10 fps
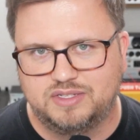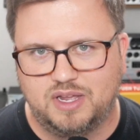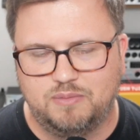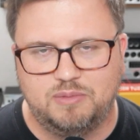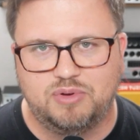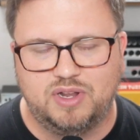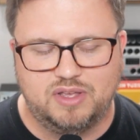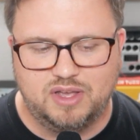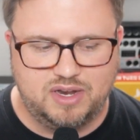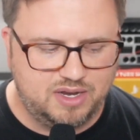going to be pretty
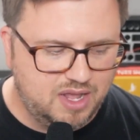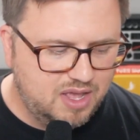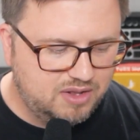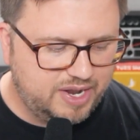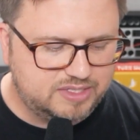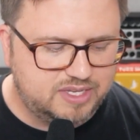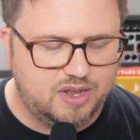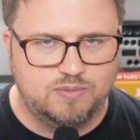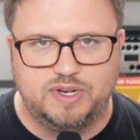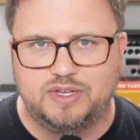good. And nice thing
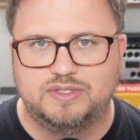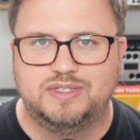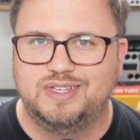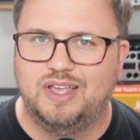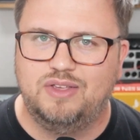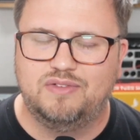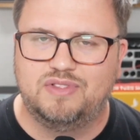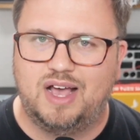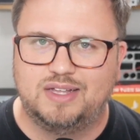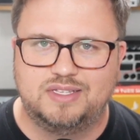on Windows is again you have
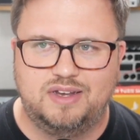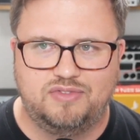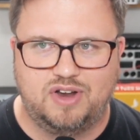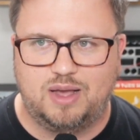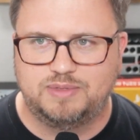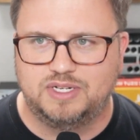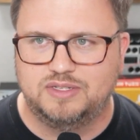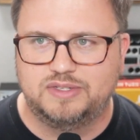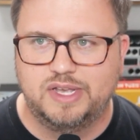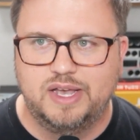lots of different
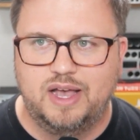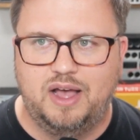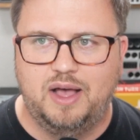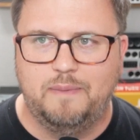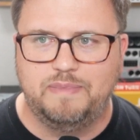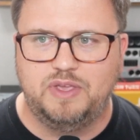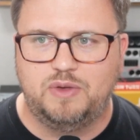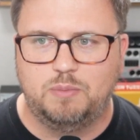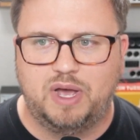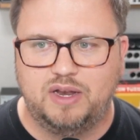options. Um, you
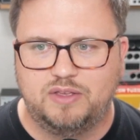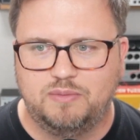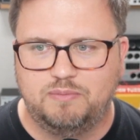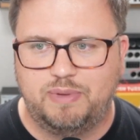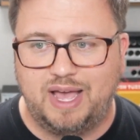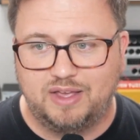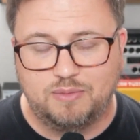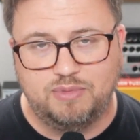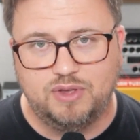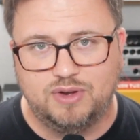can buy a buy a
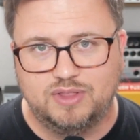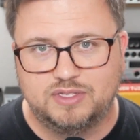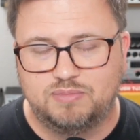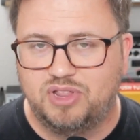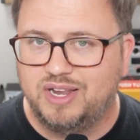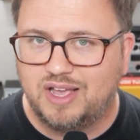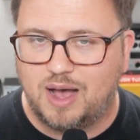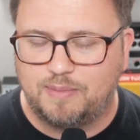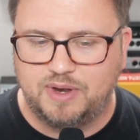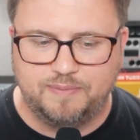computer that's plenty
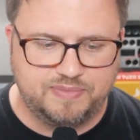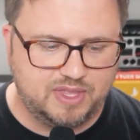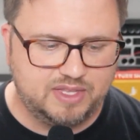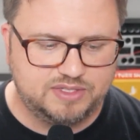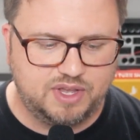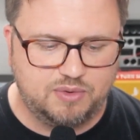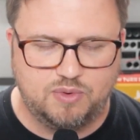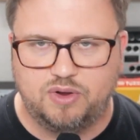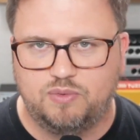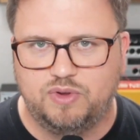competent and that's going to
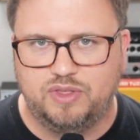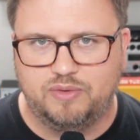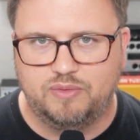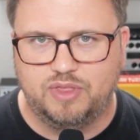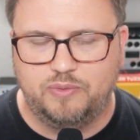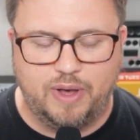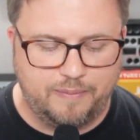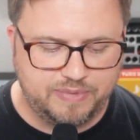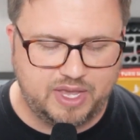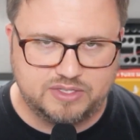work really really
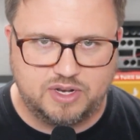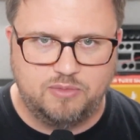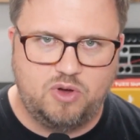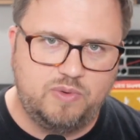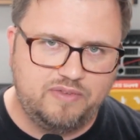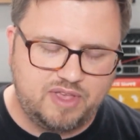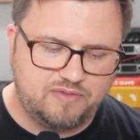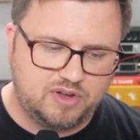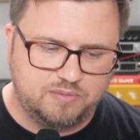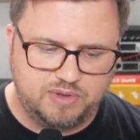well. Okay, so number one, we have to
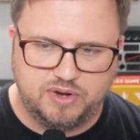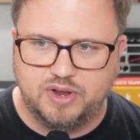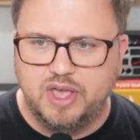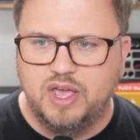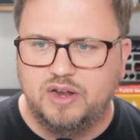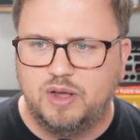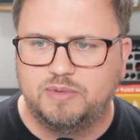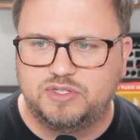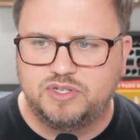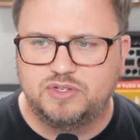have our computer.
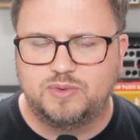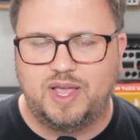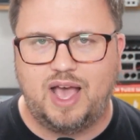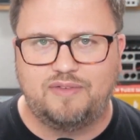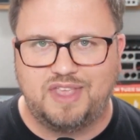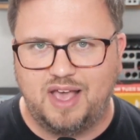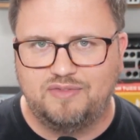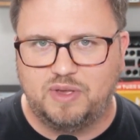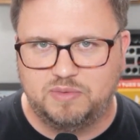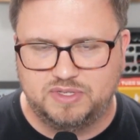Number two is we have to have
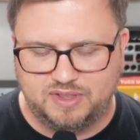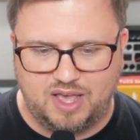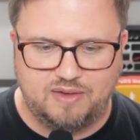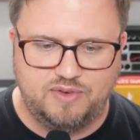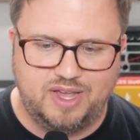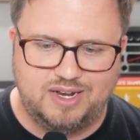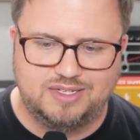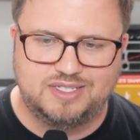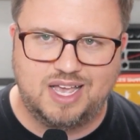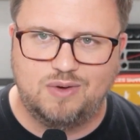Ableton Live. We got to
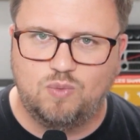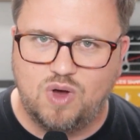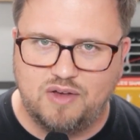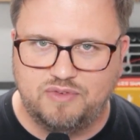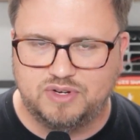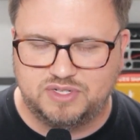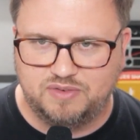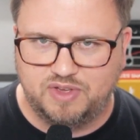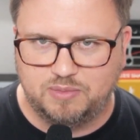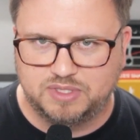decide what version
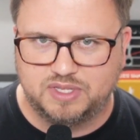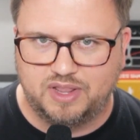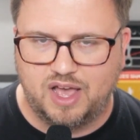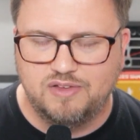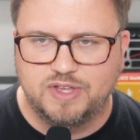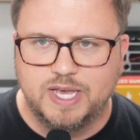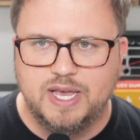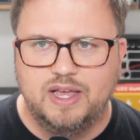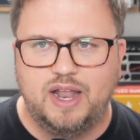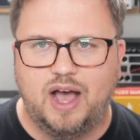of Ableton
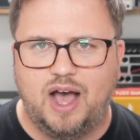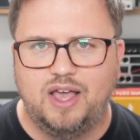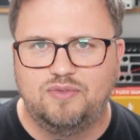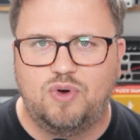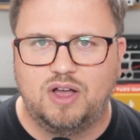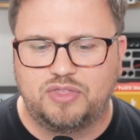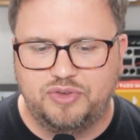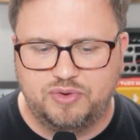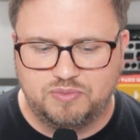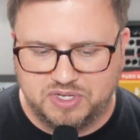Live. Now I have walked
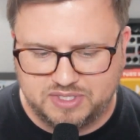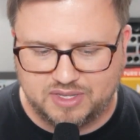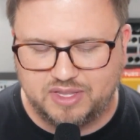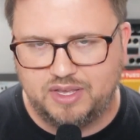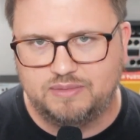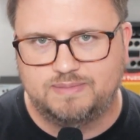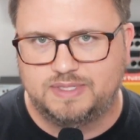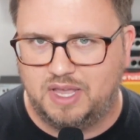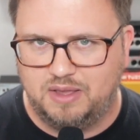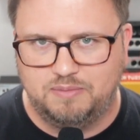through recently
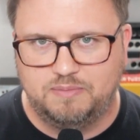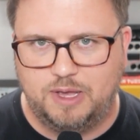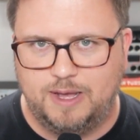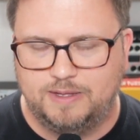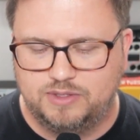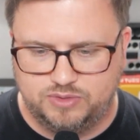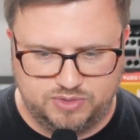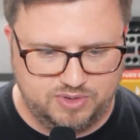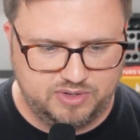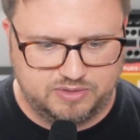same uh,
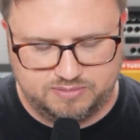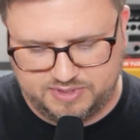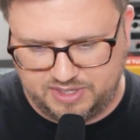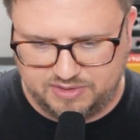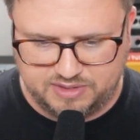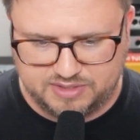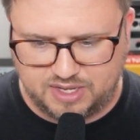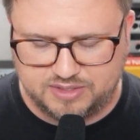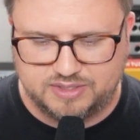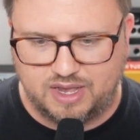tutorial tutorial series
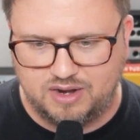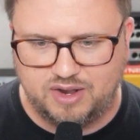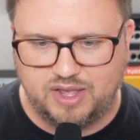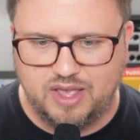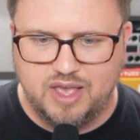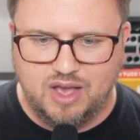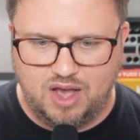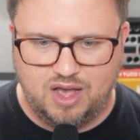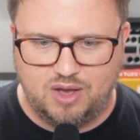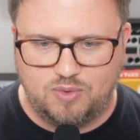on Saturday,
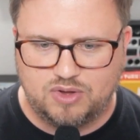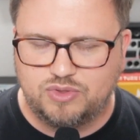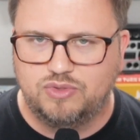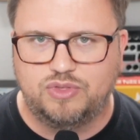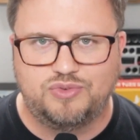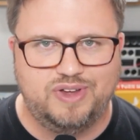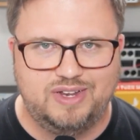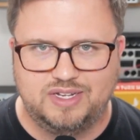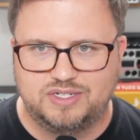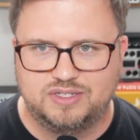I, I walked through the three
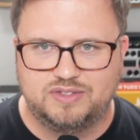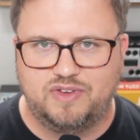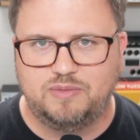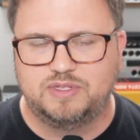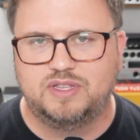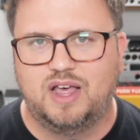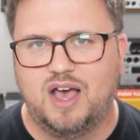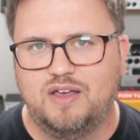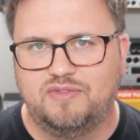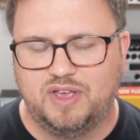editions of Ableton
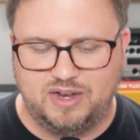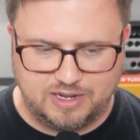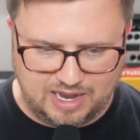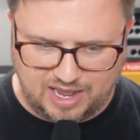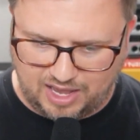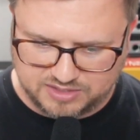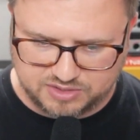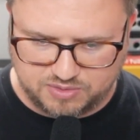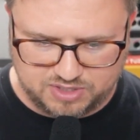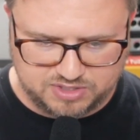Live and kind of asked the
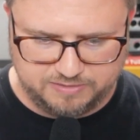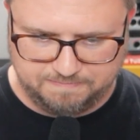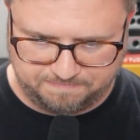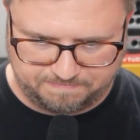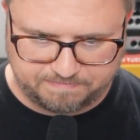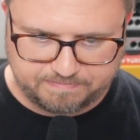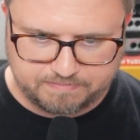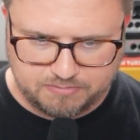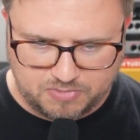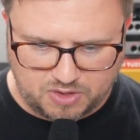question
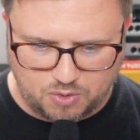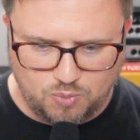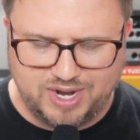what